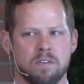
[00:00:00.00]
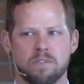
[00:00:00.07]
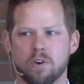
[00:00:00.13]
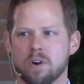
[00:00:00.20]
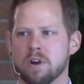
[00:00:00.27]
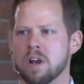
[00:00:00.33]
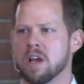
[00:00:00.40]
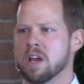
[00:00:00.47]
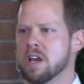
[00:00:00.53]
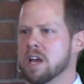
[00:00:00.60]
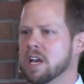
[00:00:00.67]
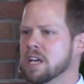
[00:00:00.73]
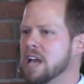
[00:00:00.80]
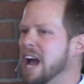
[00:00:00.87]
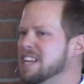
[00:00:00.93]
For
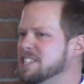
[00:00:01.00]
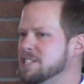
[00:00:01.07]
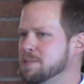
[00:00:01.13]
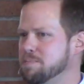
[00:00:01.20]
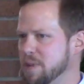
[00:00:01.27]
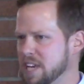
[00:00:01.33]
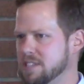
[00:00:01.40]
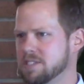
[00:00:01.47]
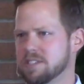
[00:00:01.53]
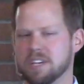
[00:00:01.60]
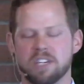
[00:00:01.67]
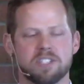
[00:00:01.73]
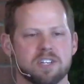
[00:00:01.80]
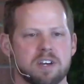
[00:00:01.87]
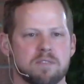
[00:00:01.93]
God speaks to
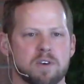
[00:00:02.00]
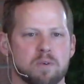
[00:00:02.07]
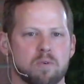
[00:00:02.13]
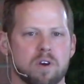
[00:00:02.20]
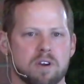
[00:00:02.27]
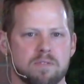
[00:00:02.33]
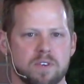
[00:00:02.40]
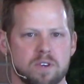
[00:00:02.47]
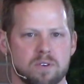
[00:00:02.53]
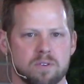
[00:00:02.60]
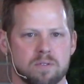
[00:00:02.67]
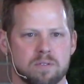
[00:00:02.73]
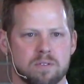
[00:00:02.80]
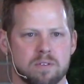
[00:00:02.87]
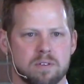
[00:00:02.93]
each and every one of you.
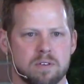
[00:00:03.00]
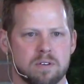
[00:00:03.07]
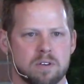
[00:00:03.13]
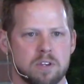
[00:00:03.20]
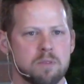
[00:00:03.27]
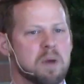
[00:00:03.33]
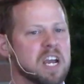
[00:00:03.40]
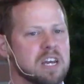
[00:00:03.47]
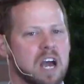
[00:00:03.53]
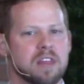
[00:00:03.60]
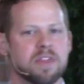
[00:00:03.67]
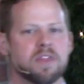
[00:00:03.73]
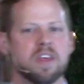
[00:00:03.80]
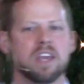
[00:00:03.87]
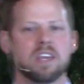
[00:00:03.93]
You might
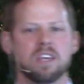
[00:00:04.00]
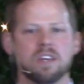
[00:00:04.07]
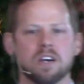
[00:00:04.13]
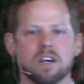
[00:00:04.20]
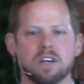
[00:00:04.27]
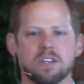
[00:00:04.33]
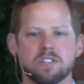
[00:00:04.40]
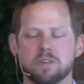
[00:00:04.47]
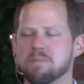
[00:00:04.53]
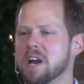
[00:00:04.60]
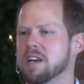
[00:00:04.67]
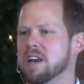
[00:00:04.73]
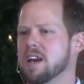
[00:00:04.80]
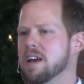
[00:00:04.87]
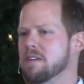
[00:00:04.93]
not think he does. You
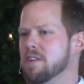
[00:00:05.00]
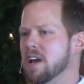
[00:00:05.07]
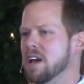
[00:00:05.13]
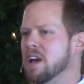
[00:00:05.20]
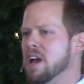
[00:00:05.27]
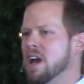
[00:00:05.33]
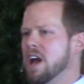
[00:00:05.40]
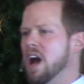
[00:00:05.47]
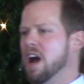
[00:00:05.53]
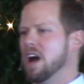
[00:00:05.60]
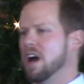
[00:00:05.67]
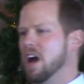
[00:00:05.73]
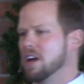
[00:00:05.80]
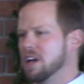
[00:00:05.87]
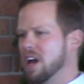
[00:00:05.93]
might not
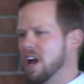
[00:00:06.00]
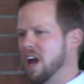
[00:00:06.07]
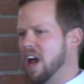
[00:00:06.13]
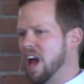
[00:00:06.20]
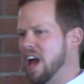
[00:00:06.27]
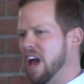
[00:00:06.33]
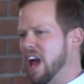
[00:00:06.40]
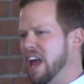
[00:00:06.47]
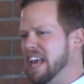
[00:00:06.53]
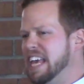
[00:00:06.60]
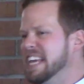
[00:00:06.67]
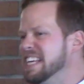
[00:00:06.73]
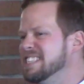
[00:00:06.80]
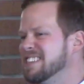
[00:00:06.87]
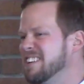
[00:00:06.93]
have
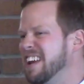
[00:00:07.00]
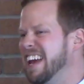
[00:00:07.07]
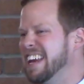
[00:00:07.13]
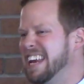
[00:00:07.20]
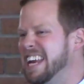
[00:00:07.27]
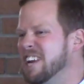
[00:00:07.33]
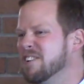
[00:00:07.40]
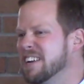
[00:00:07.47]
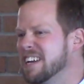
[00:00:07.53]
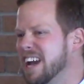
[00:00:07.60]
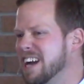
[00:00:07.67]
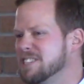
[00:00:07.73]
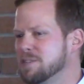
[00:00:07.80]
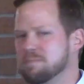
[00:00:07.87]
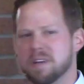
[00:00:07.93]
ease at hearing
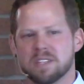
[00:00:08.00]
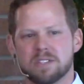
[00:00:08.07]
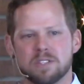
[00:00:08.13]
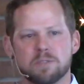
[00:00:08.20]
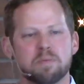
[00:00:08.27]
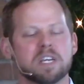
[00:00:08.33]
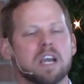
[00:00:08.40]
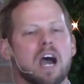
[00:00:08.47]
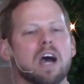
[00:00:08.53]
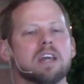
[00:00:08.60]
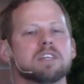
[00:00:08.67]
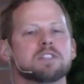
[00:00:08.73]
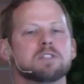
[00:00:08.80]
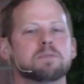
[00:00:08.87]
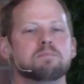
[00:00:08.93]
God's message, but
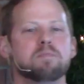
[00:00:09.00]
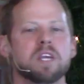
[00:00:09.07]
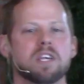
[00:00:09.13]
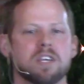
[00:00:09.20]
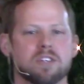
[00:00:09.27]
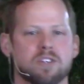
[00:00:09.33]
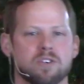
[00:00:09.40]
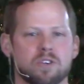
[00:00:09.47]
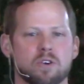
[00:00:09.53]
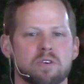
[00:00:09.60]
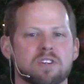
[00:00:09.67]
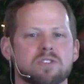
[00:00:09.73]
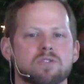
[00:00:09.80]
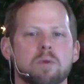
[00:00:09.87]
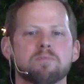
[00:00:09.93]
God is speaking to
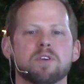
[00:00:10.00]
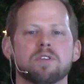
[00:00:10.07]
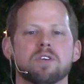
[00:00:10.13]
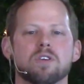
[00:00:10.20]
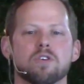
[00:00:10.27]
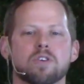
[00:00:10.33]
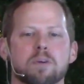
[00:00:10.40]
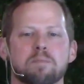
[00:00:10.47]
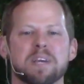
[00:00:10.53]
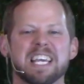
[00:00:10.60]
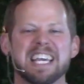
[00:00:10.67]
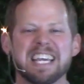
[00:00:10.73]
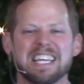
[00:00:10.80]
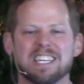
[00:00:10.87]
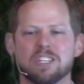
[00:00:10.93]
you. It's something that you can
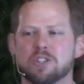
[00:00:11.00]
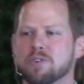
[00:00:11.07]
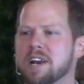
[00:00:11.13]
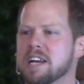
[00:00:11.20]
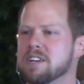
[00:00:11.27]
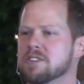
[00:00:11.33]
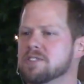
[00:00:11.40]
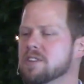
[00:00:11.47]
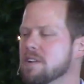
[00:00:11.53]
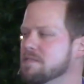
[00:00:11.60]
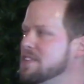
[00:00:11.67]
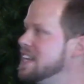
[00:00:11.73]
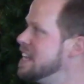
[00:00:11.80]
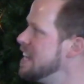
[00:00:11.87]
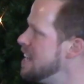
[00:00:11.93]
begin to train
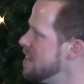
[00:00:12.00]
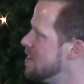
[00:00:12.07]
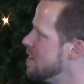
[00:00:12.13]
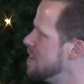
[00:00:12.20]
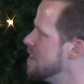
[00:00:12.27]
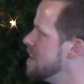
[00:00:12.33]
yourself to hear.